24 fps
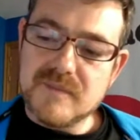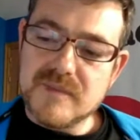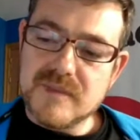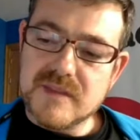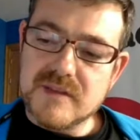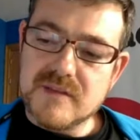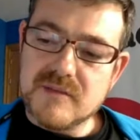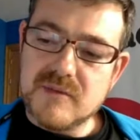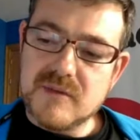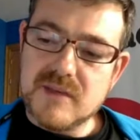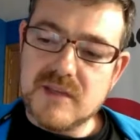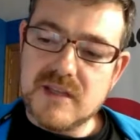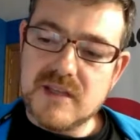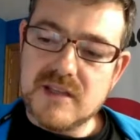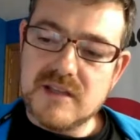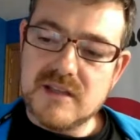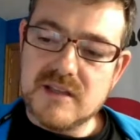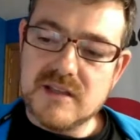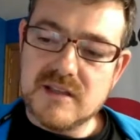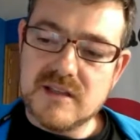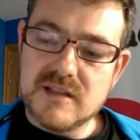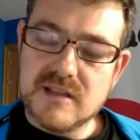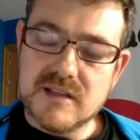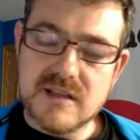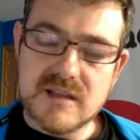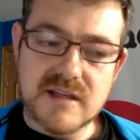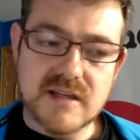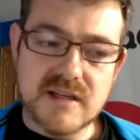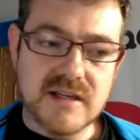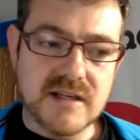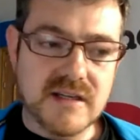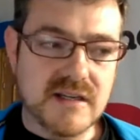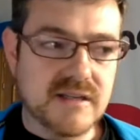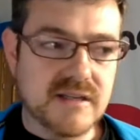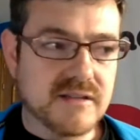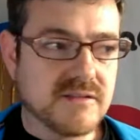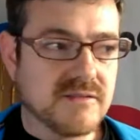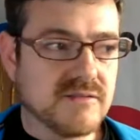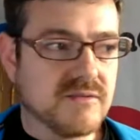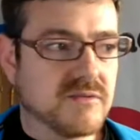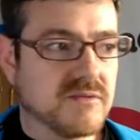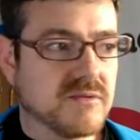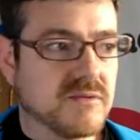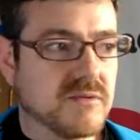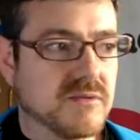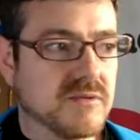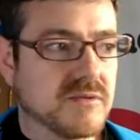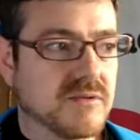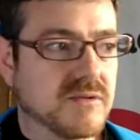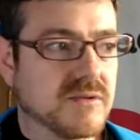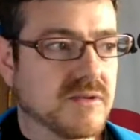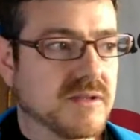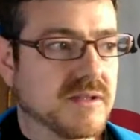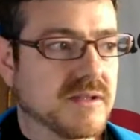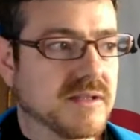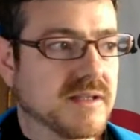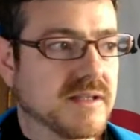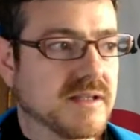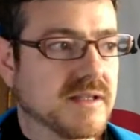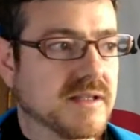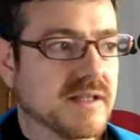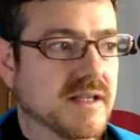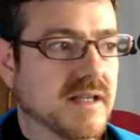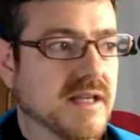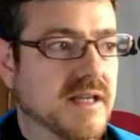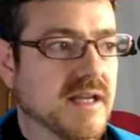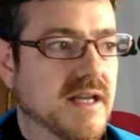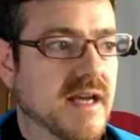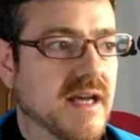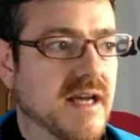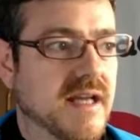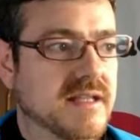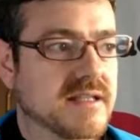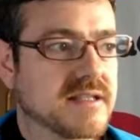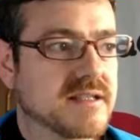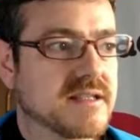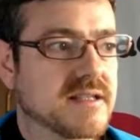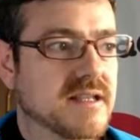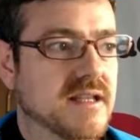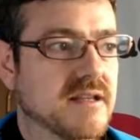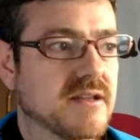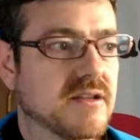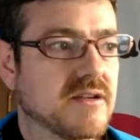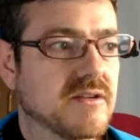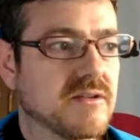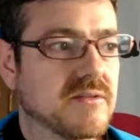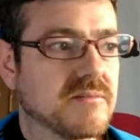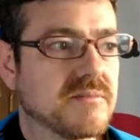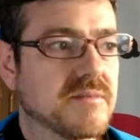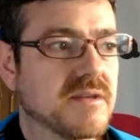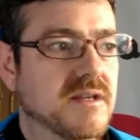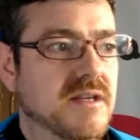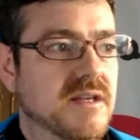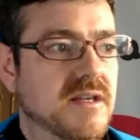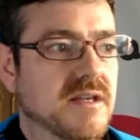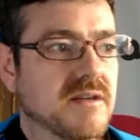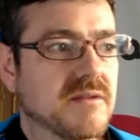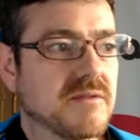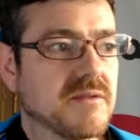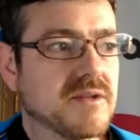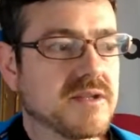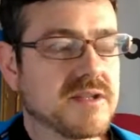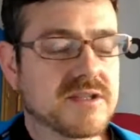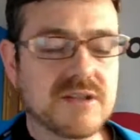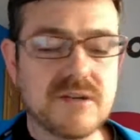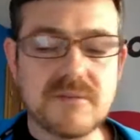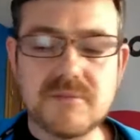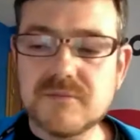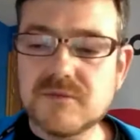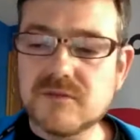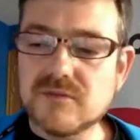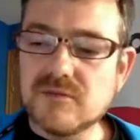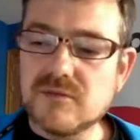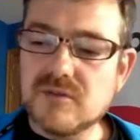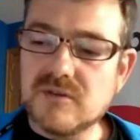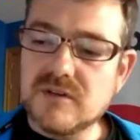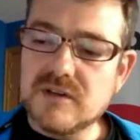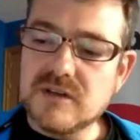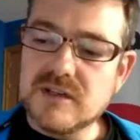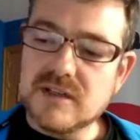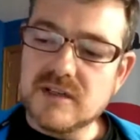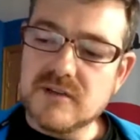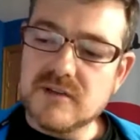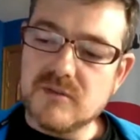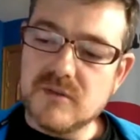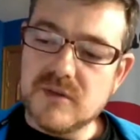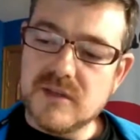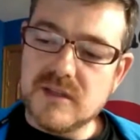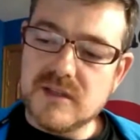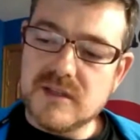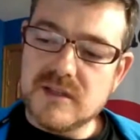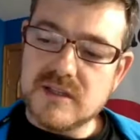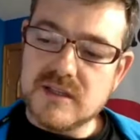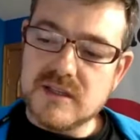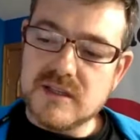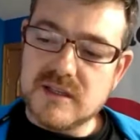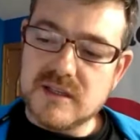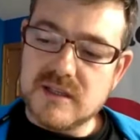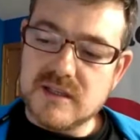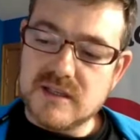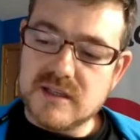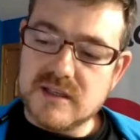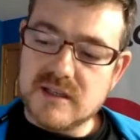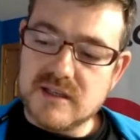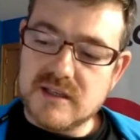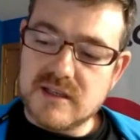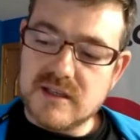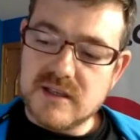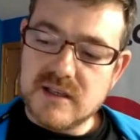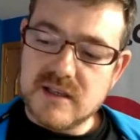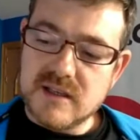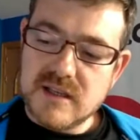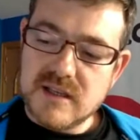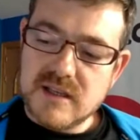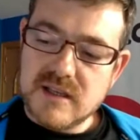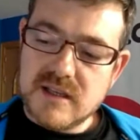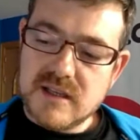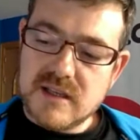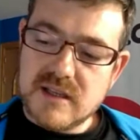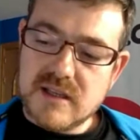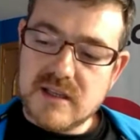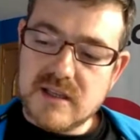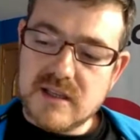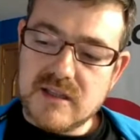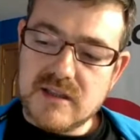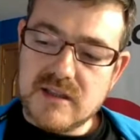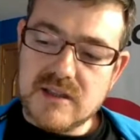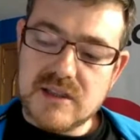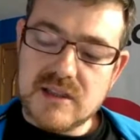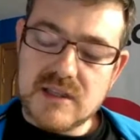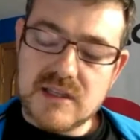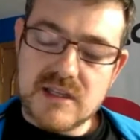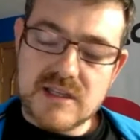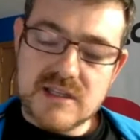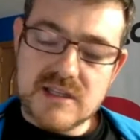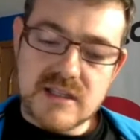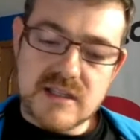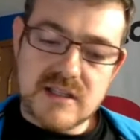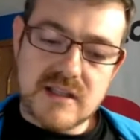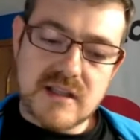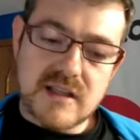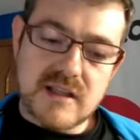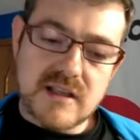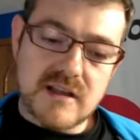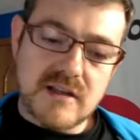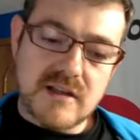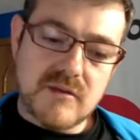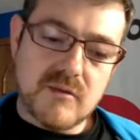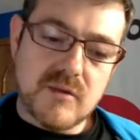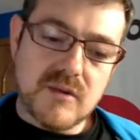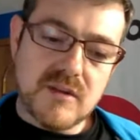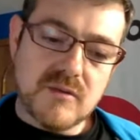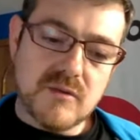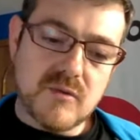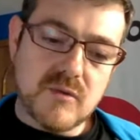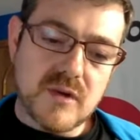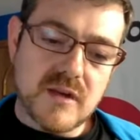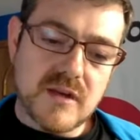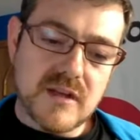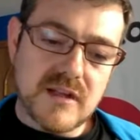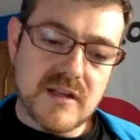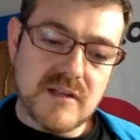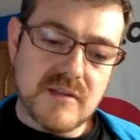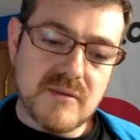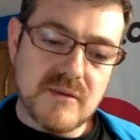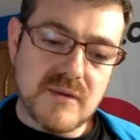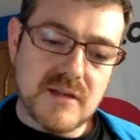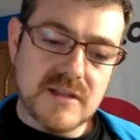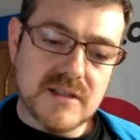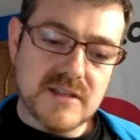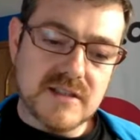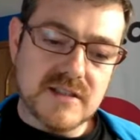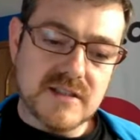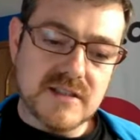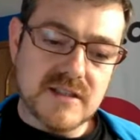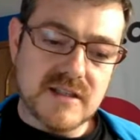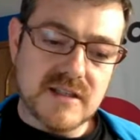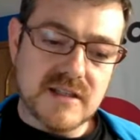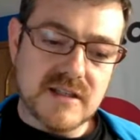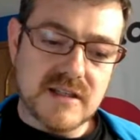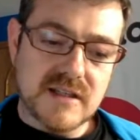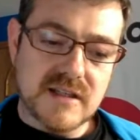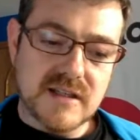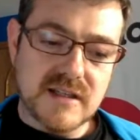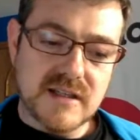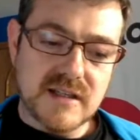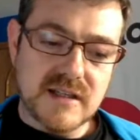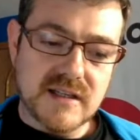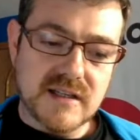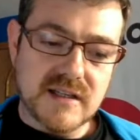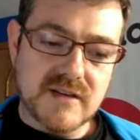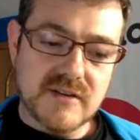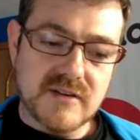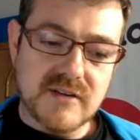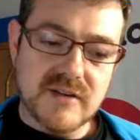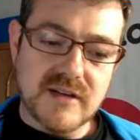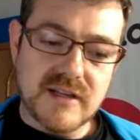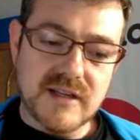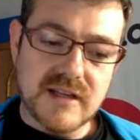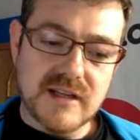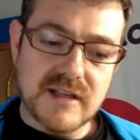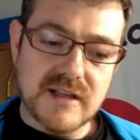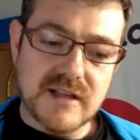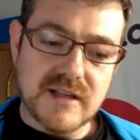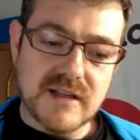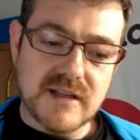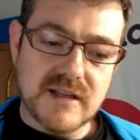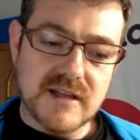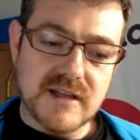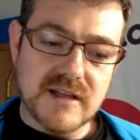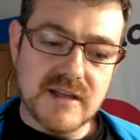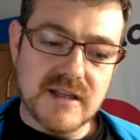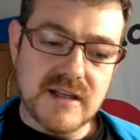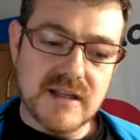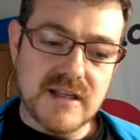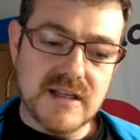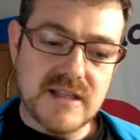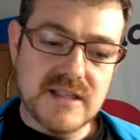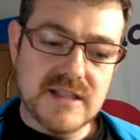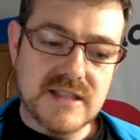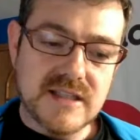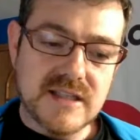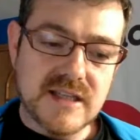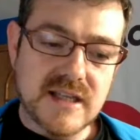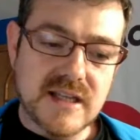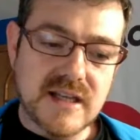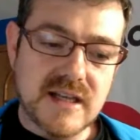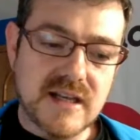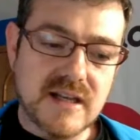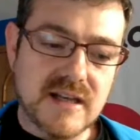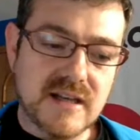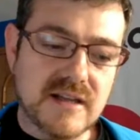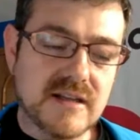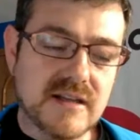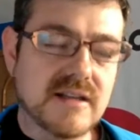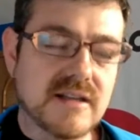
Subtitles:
we need to enhance the DOM with some tool in GWT. And the thing is that the GWTQuery was only initial